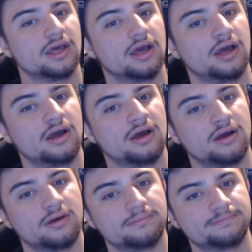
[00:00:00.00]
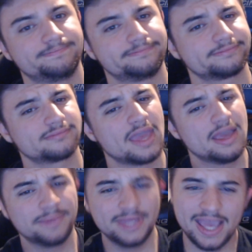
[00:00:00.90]
Um,
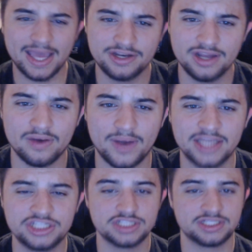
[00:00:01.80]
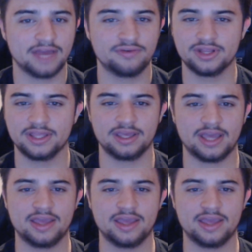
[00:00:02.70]
but yeah, no, I really,